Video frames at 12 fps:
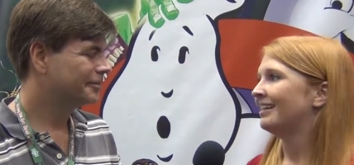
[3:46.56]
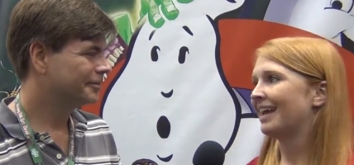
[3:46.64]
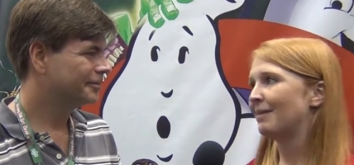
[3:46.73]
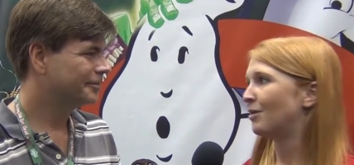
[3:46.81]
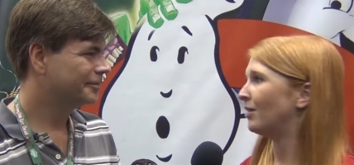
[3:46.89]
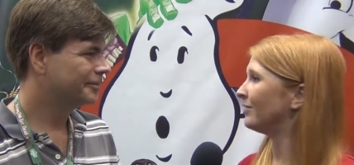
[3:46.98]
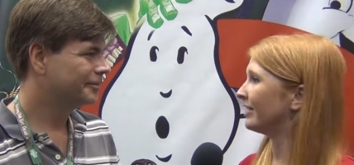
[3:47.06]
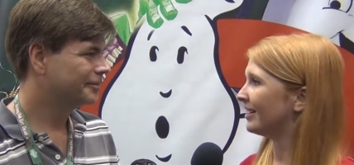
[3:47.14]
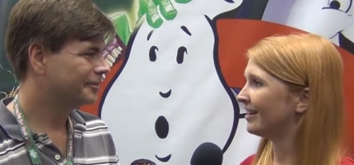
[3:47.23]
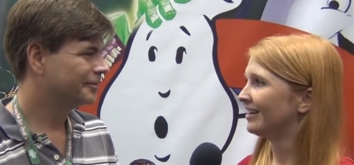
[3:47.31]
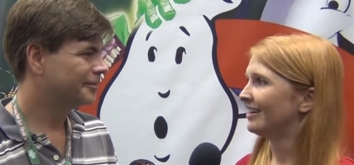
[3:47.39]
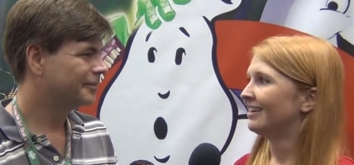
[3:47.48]
Speaker 1: Game
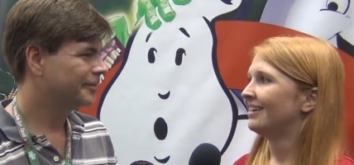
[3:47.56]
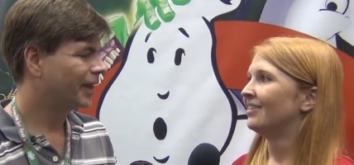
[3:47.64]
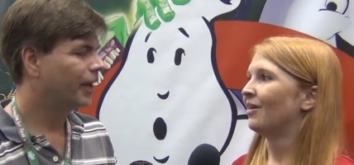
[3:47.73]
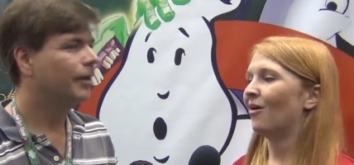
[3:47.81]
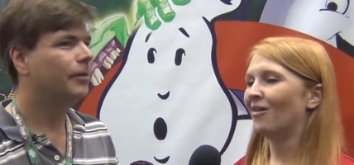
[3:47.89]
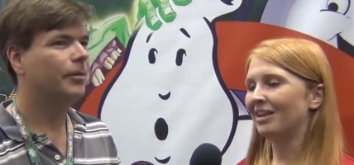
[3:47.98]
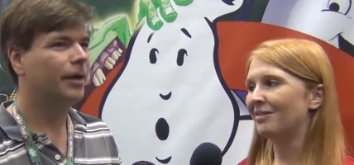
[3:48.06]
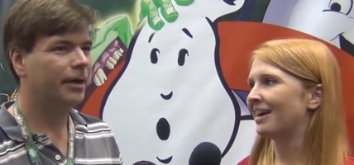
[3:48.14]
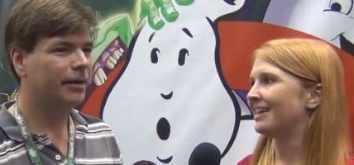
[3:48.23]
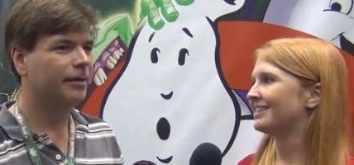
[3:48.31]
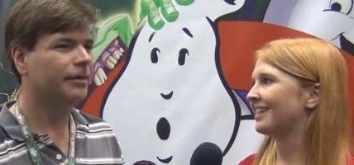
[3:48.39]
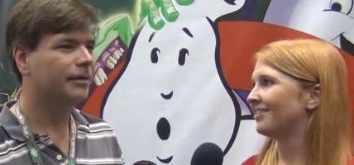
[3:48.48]
over. The only
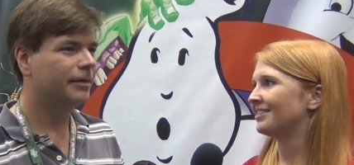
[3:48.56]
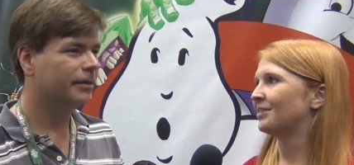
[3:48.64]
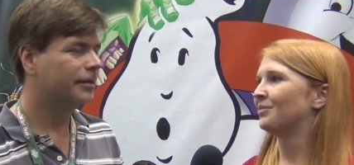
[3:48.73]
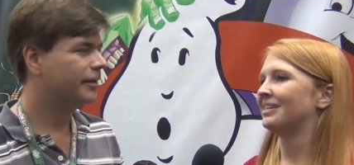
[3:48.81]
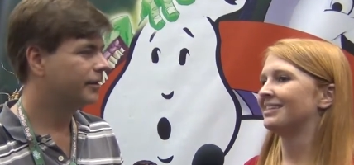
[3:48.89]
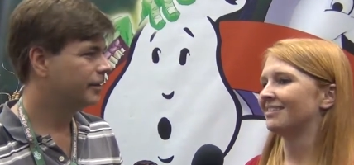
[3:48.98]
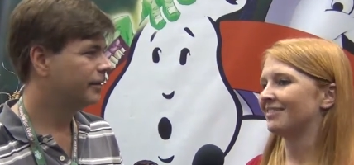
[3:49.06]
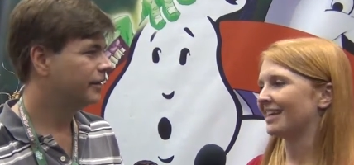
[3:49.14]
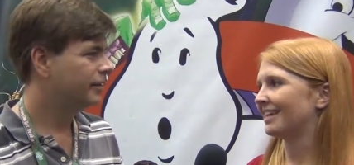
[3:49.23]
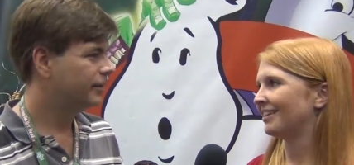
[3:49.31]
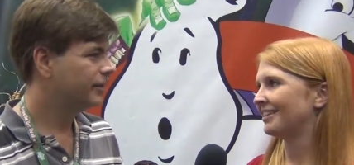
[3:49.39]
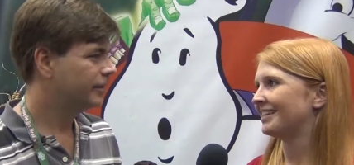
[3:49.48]
way scouts can win is if they
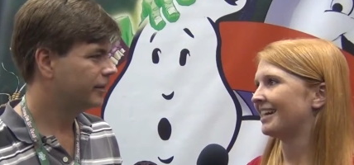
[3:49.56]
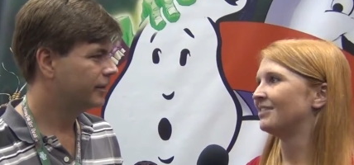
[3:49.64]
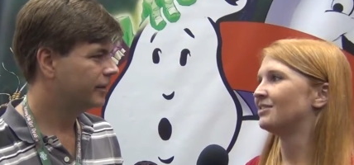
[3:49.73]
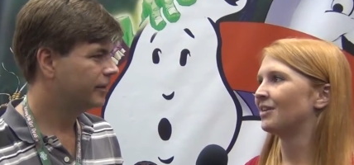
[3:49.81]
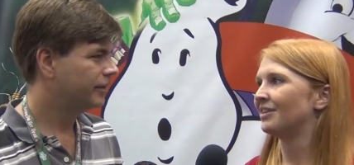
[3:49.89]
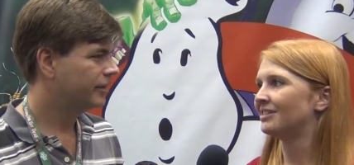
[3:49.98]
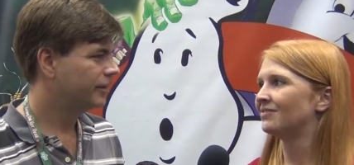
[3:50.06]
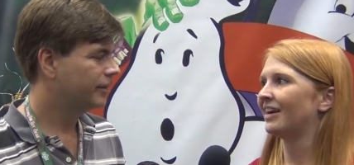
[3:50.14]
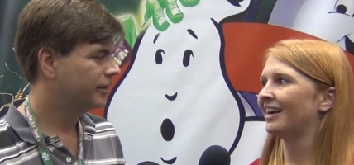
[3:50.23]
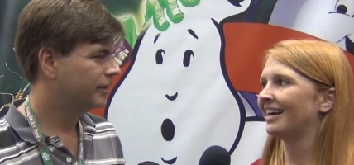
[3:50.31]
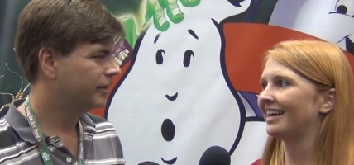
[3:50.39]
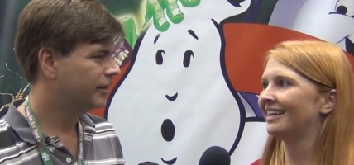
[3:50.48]
kill the Titan. So it's
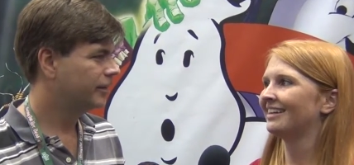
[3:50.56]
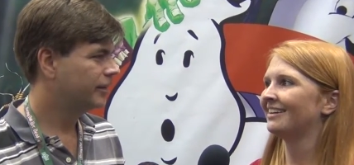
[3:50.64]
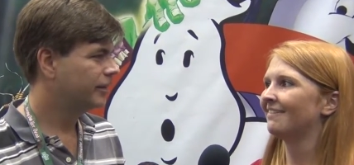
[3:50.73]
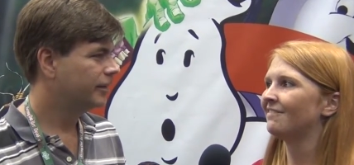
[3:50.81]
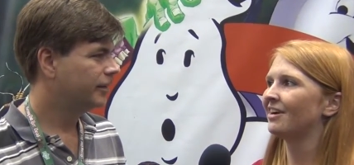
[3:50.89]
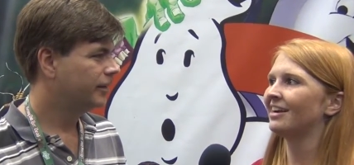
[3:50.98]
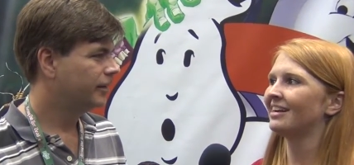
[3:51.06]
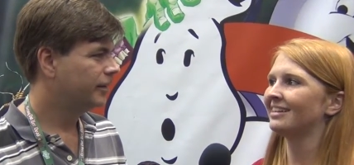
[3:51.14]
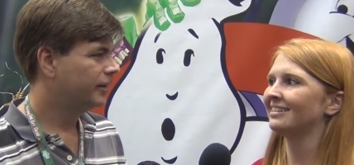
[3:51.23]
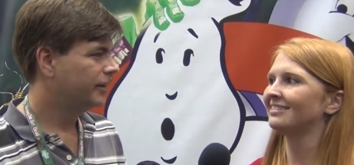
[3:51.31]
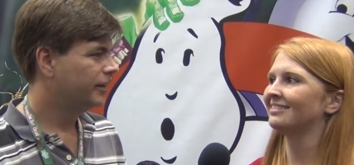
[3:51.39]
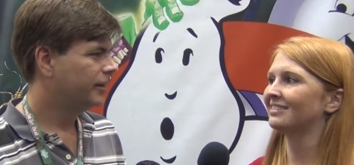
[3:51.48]
very
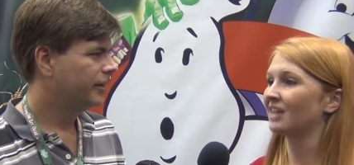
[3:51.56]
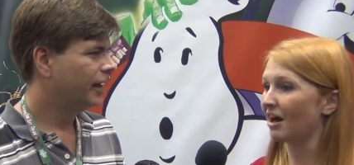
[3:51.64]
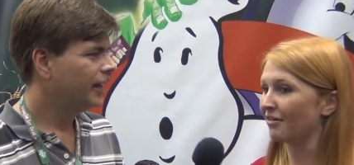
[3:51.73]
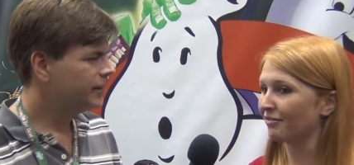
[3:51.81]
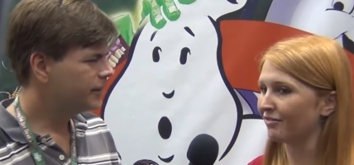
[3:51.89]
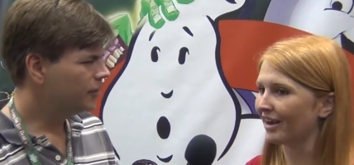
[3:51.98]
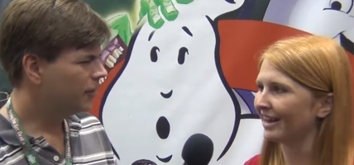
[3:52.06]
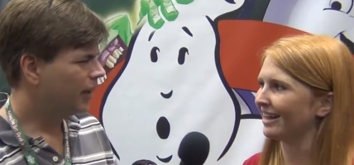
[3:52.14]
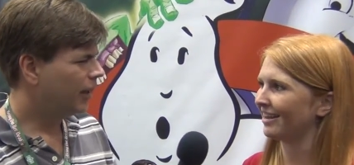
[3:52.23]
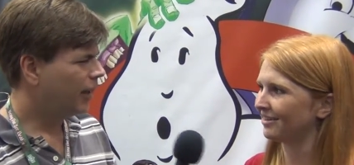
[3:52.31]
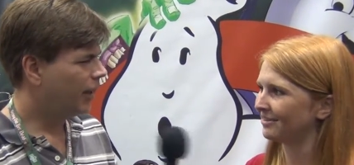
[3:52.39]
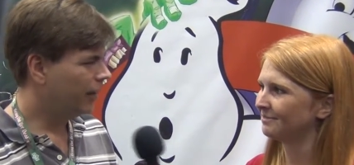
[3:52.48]
very tough so right
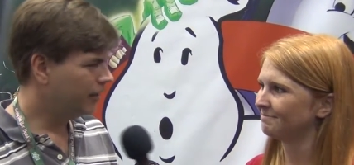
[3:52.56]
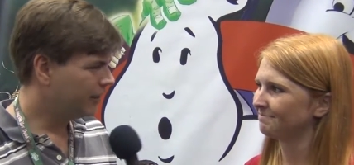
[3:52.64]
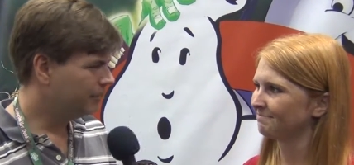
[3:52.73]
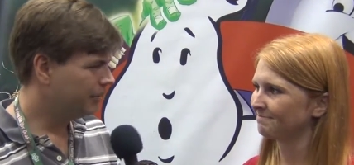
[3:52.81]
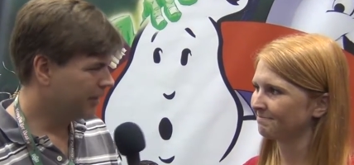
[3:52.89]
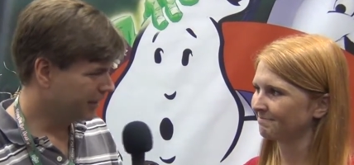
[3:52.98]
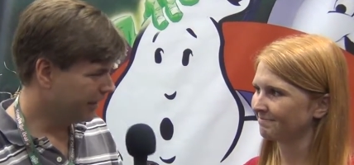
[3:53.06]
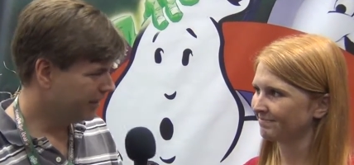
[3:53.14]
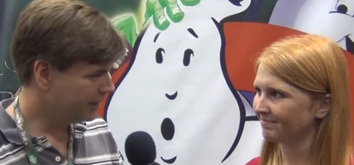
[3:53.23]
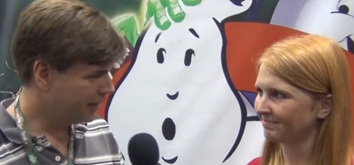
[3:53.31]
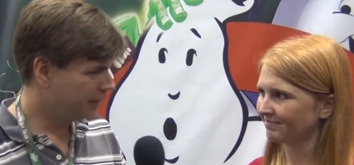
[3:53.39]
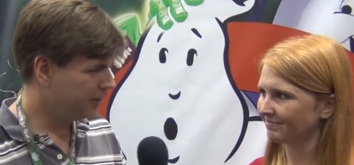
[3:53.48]
now.
Speaker 2: Are there
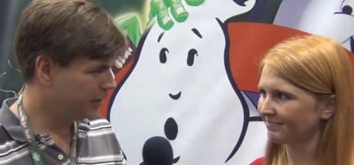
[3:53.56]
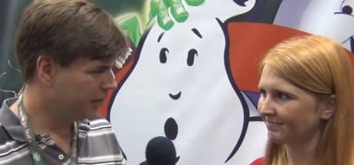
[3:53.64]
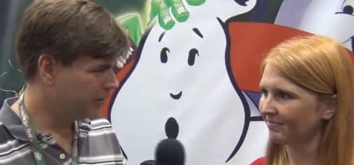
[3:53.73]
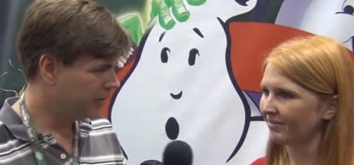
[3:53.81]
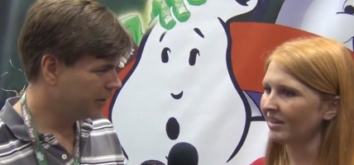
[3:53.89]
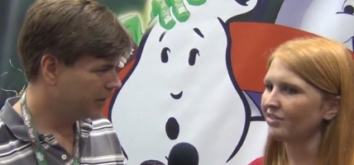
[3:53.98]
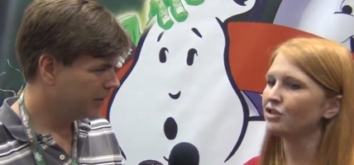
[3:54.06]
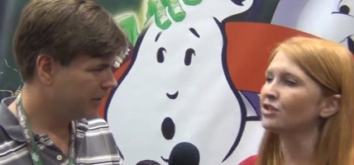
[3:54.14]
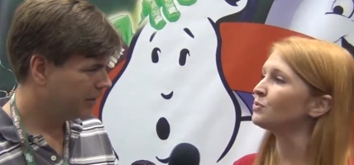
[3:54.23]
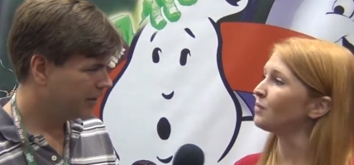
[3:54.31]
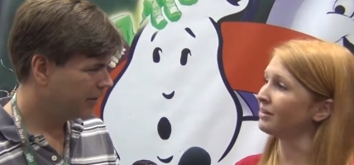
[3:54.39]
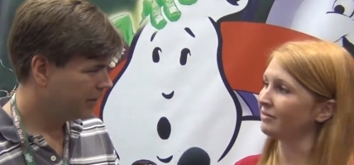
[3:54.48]
buildings in it too?
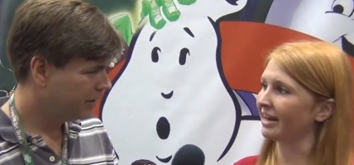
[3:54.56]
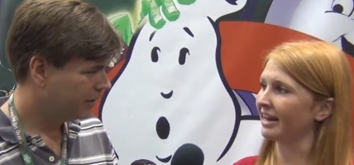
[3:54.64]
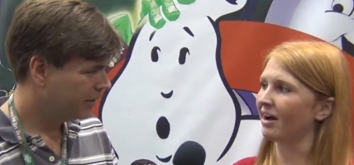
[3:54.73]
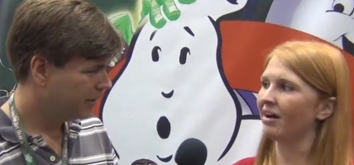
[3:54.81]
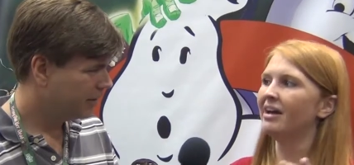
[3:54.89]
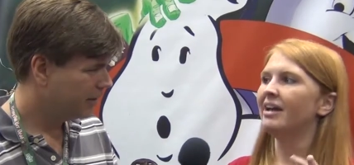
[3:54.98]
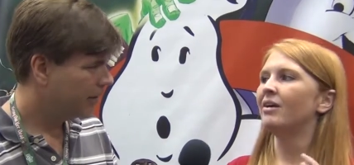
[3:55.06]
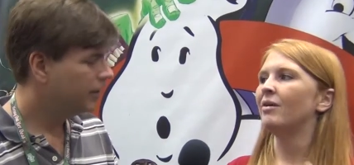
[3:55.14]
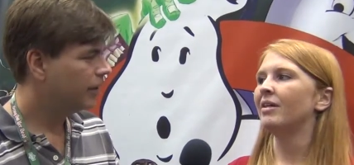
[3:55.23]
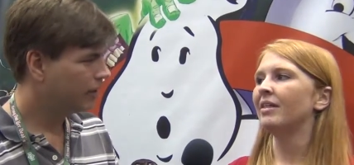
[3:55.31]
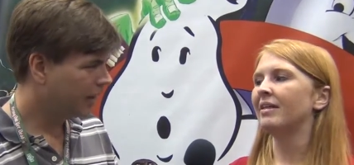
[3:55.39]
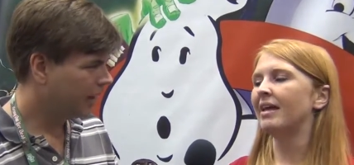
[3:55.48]
Speaker 1: Just one right now.
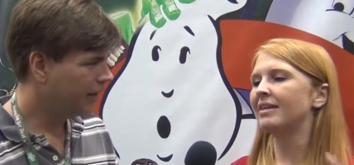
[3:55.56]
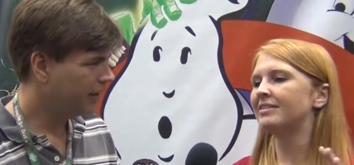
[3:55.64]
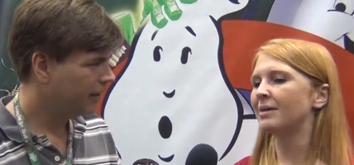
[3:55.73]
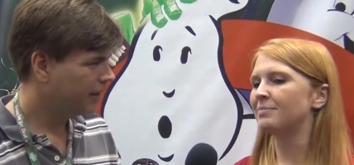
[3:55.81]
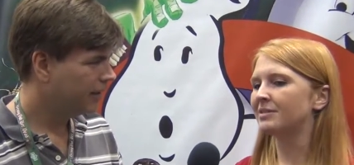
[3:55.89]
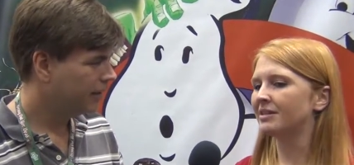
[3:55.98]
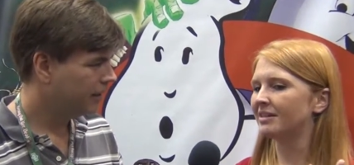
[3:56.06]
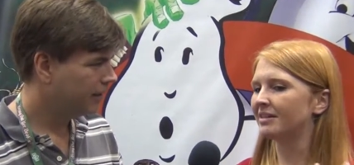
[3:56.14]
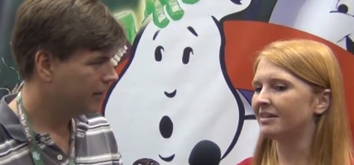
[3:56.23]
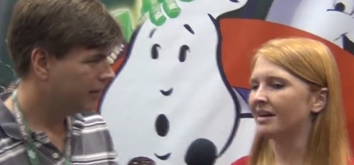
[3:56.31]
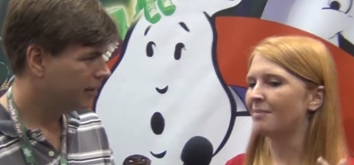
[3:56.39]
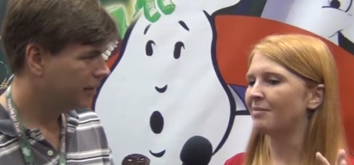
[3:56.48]
Okay. It's up
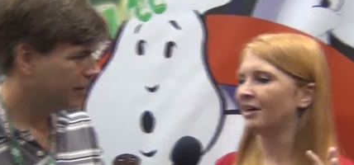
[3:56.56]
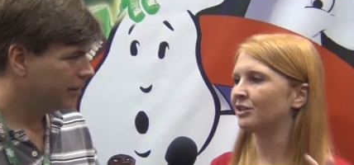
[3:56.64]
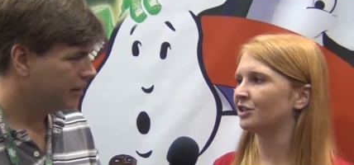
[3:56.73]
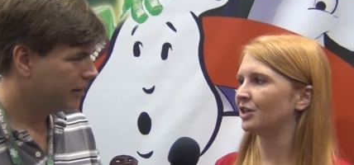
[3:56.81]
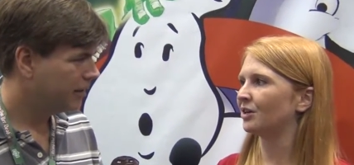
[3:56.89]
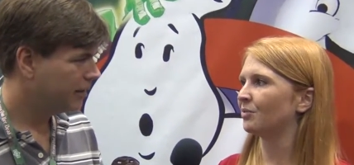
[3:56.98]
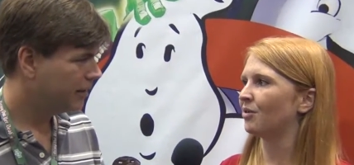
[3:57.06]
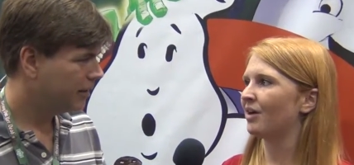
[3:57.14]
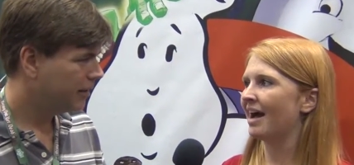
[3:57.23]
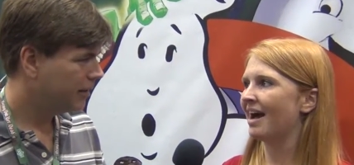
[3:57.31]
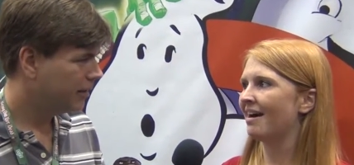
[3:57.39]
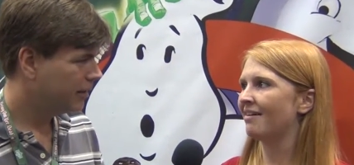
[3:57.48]
to I'm not sure we'll
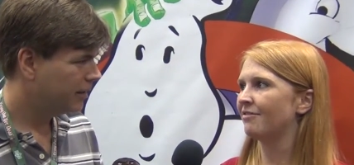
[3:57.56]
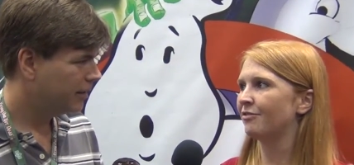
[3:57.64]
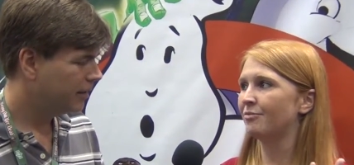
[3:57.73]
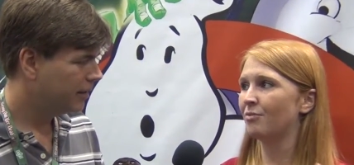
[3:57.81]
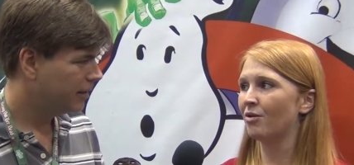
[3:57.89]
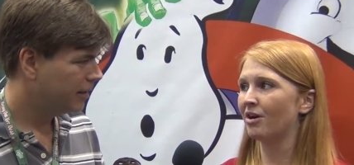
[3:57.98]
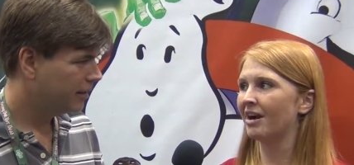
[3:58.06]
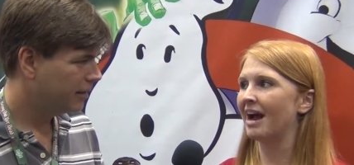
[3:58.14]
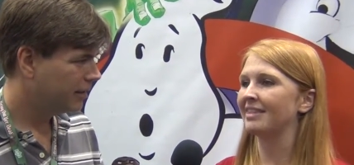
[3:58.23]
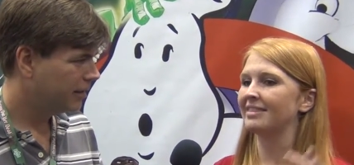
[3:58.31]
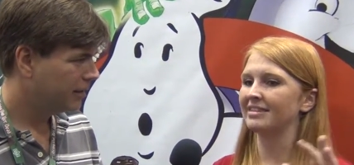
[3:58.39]
have more at